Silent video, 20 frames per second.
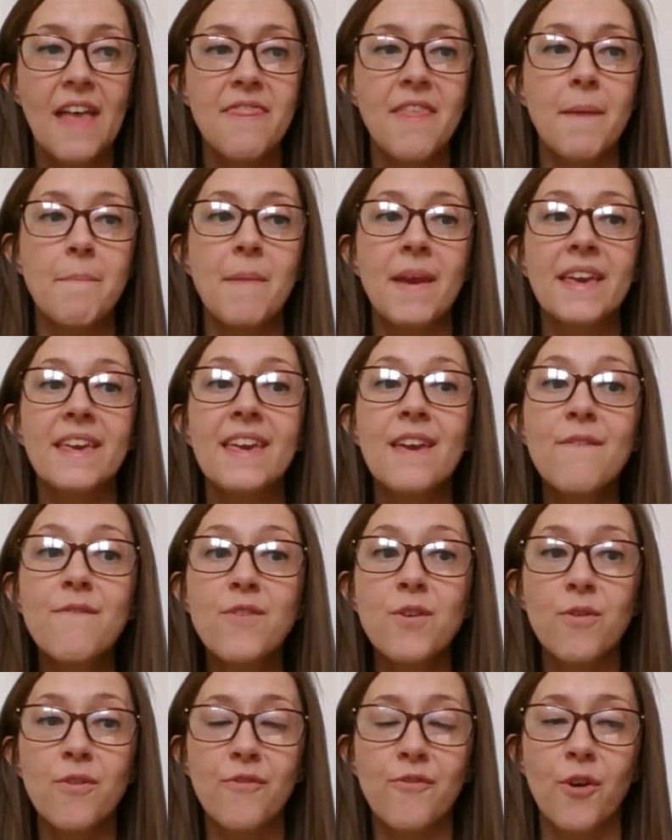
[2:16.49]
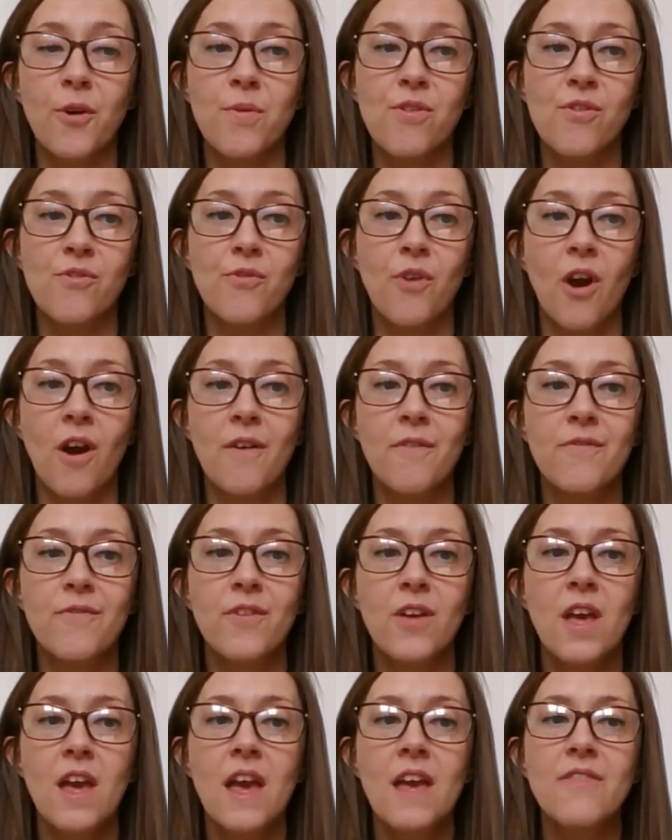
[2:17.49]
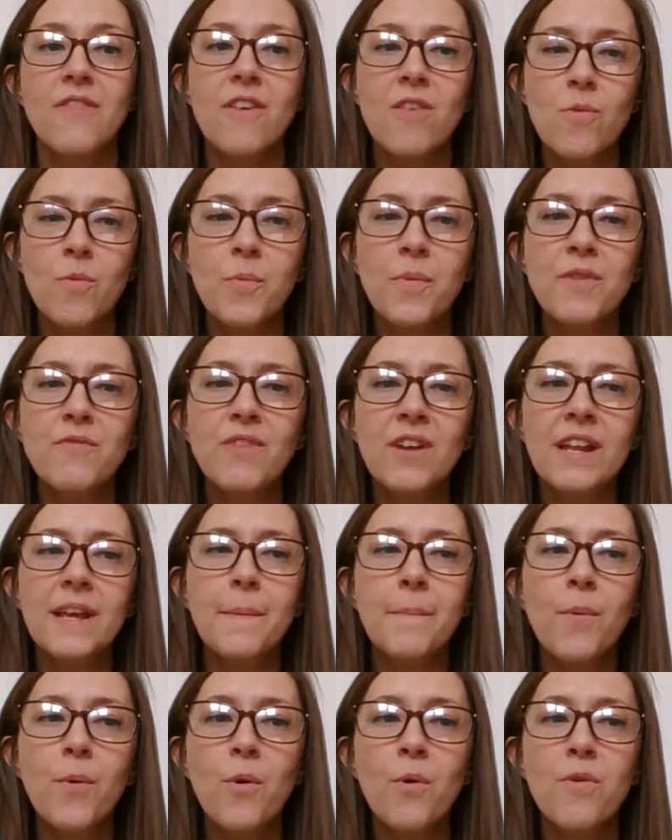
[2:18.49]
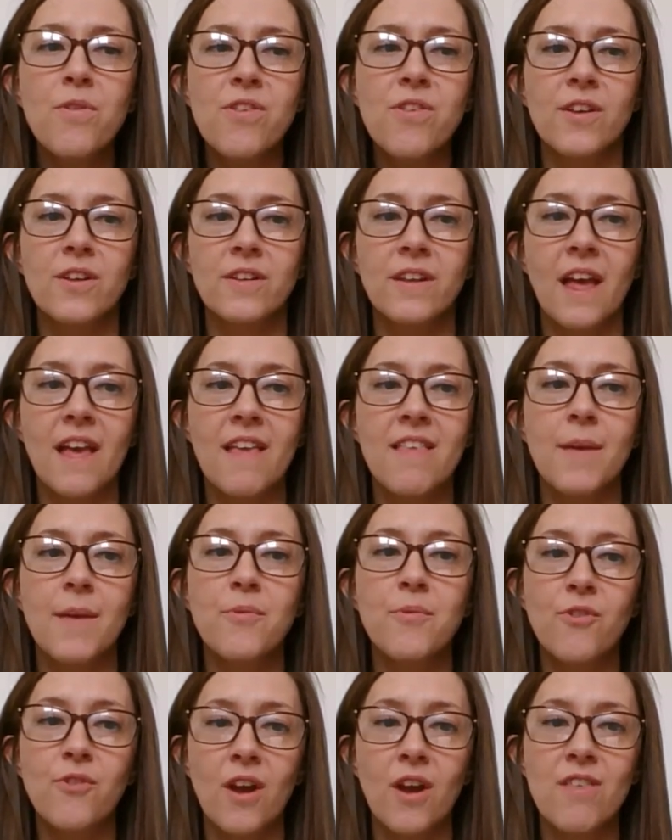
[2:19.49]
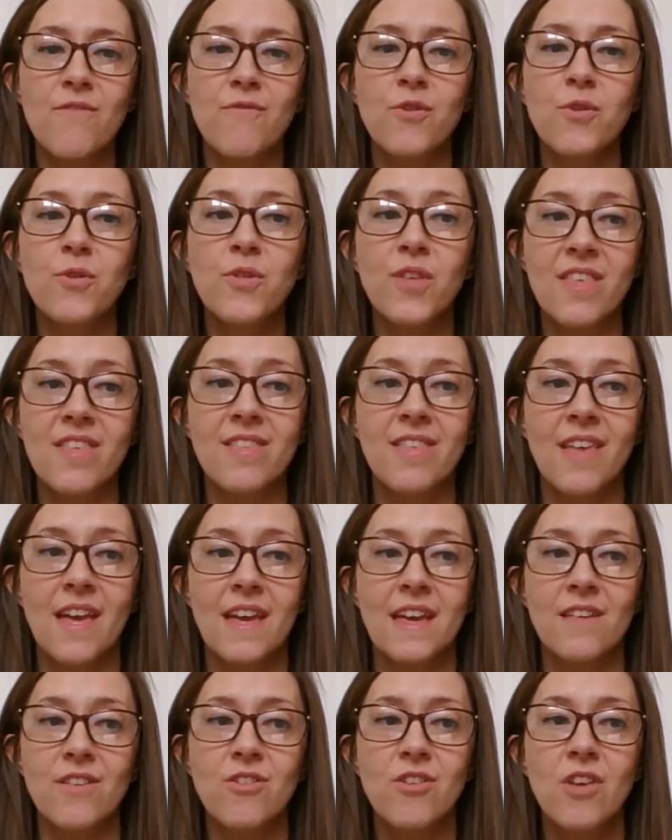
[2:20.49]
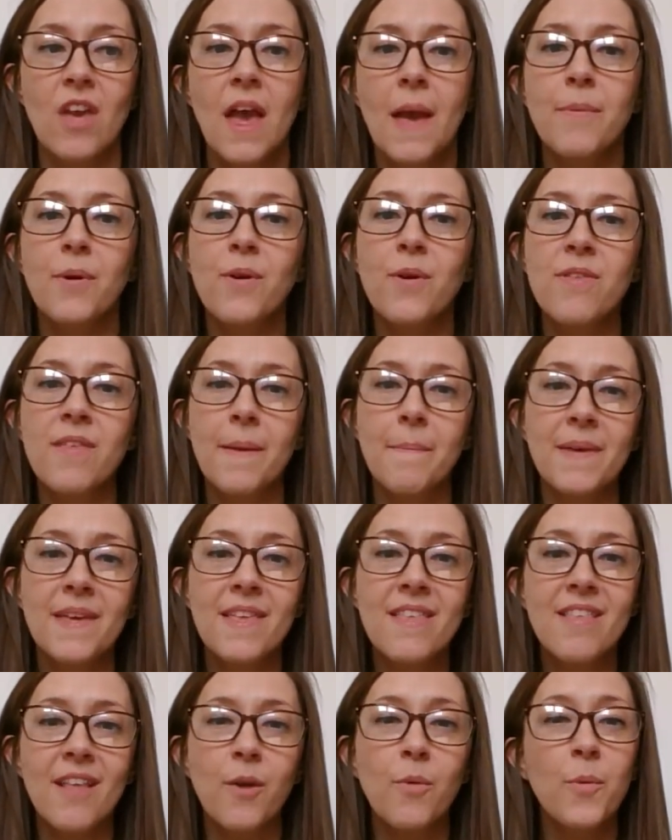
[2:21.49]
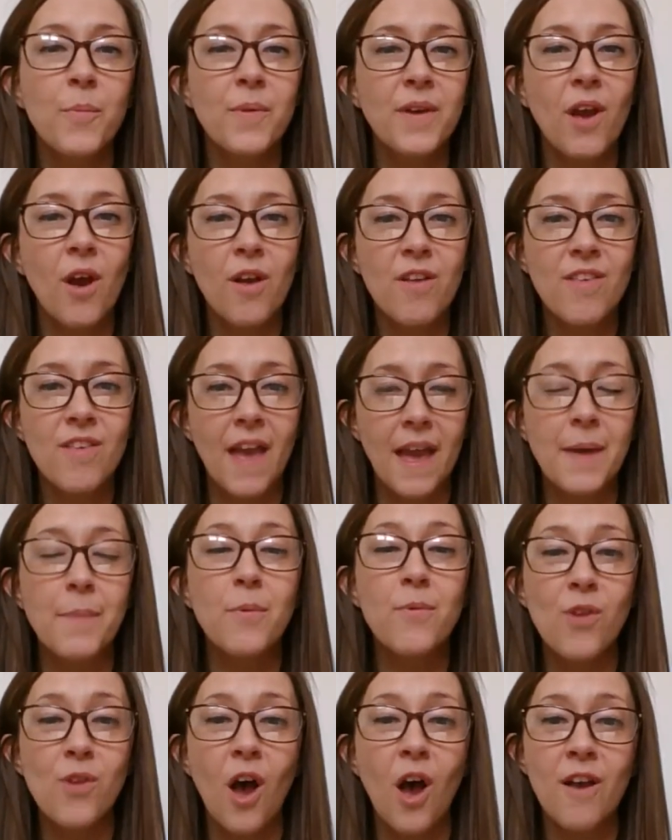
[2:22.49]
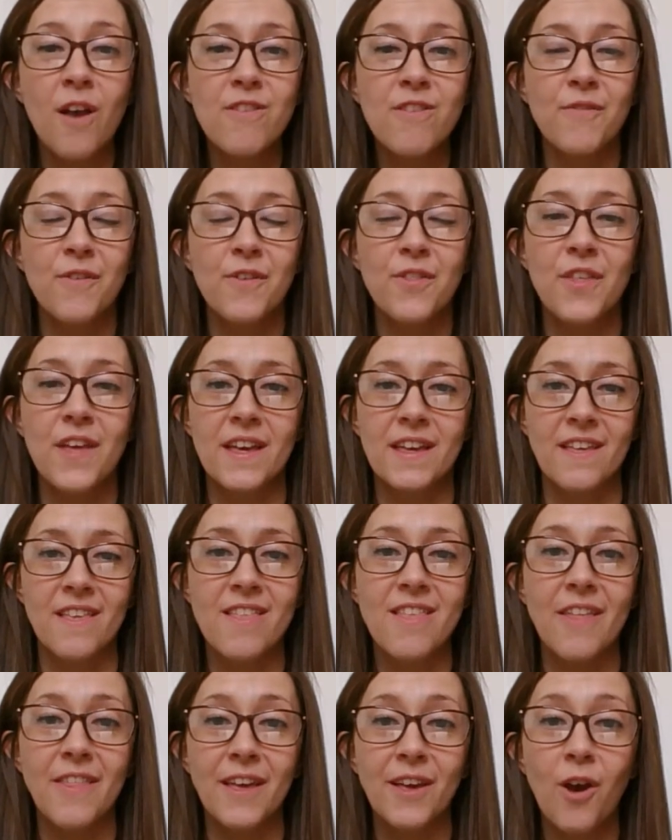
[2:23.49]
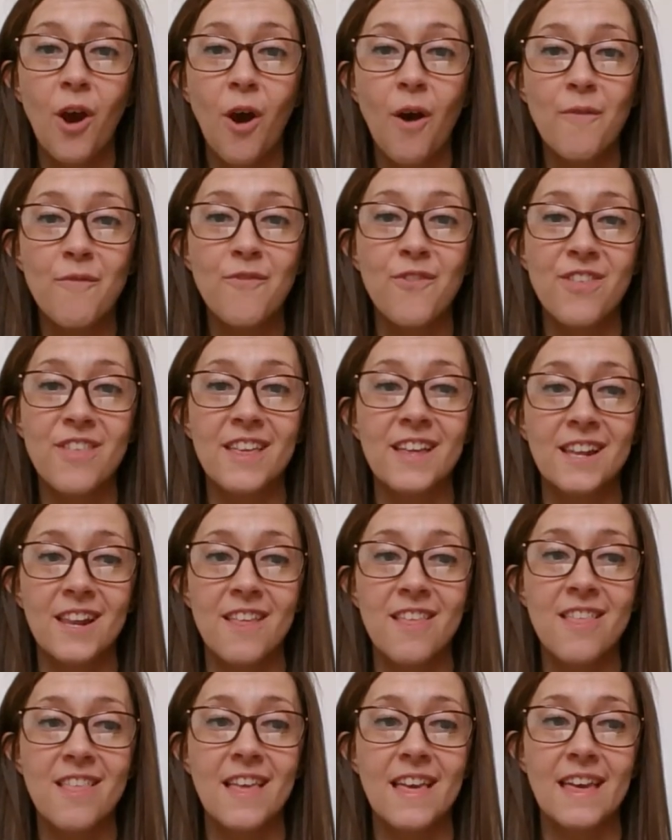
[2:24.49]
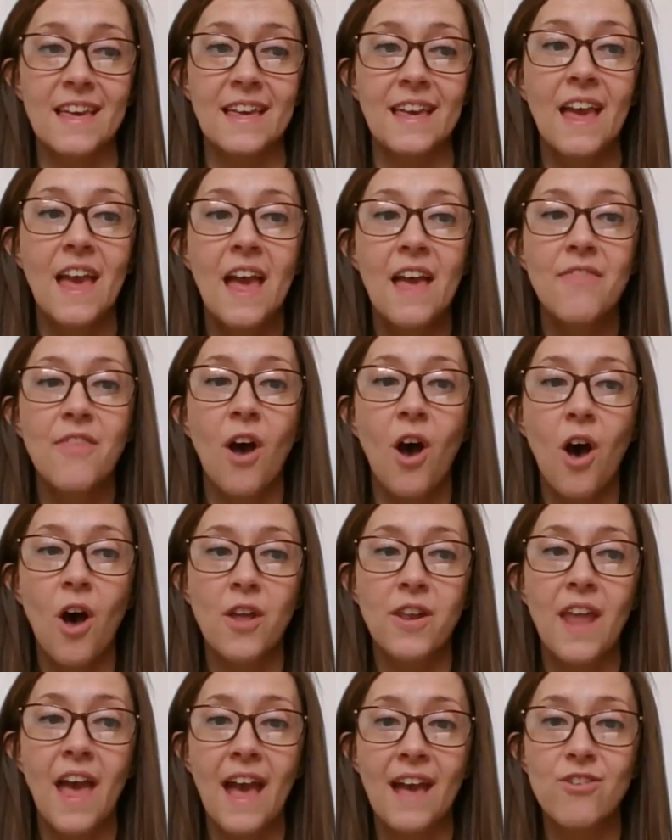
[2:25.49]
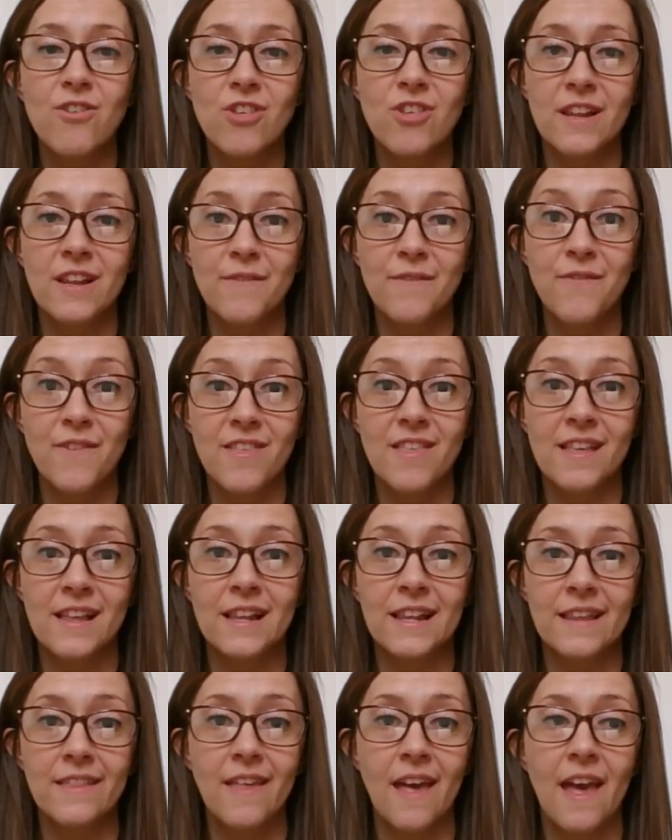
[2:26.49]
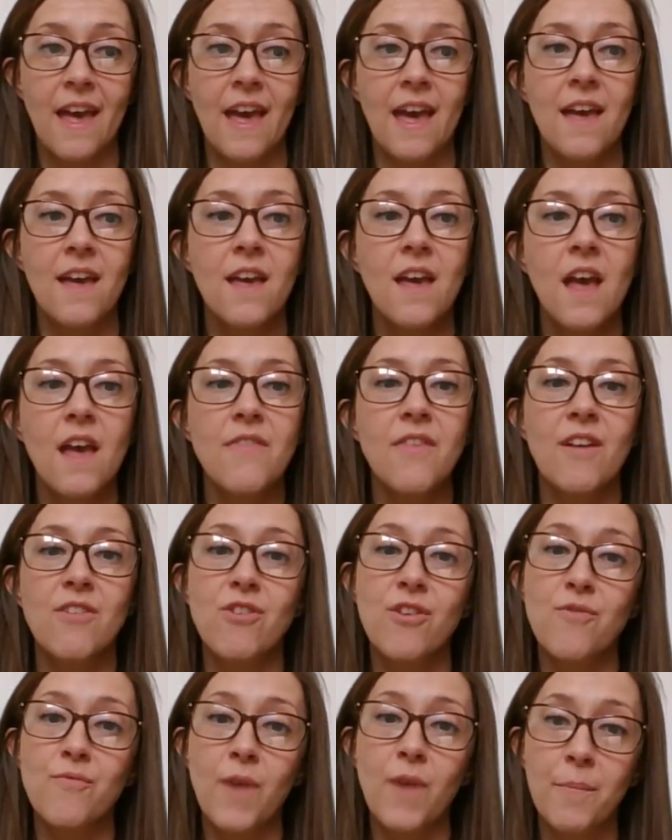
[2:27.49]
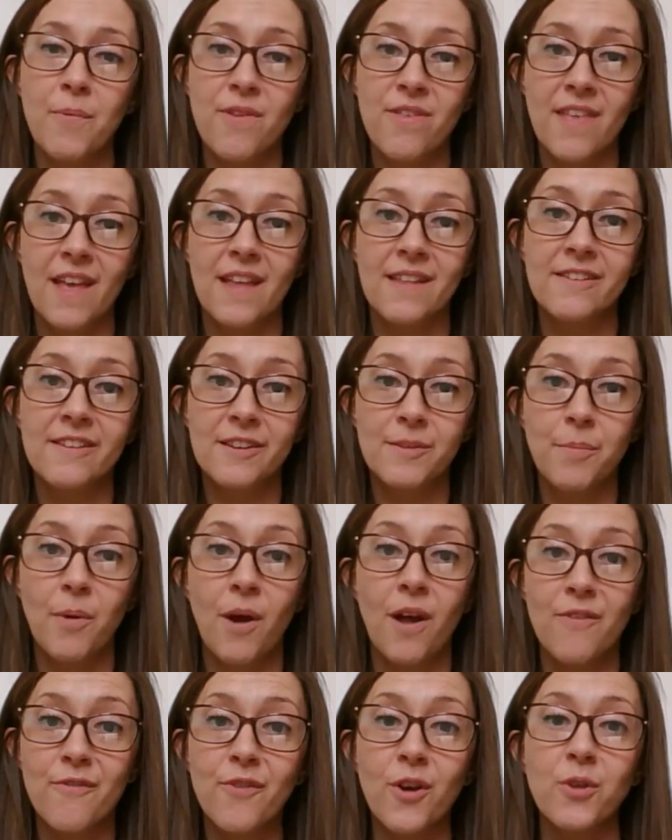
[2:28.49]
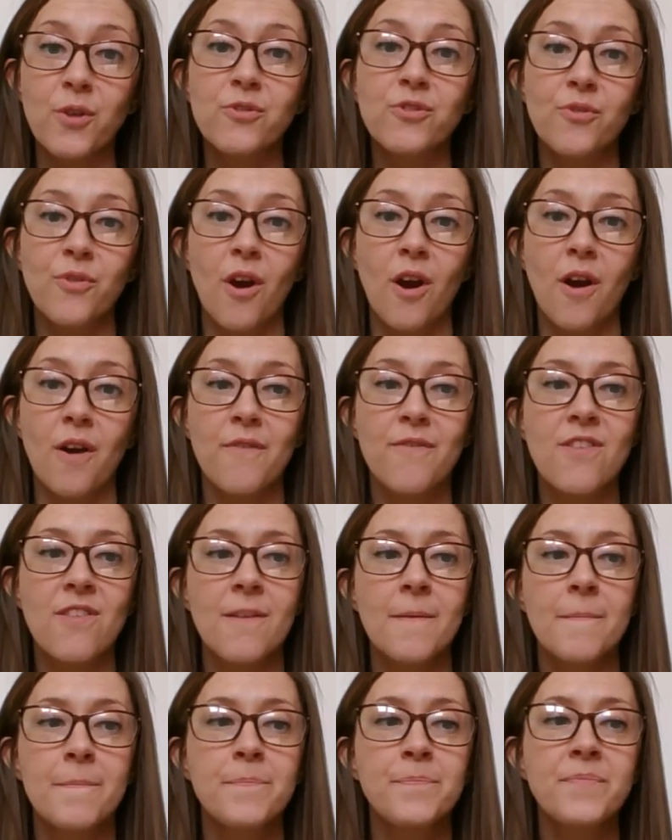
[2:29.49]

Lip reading: They may give you the photograph. This will be really important as they progress through this stage, because it means they will be able to ask for things that they can't physically see, that aren't actually physically there. They're just represented by the photographs.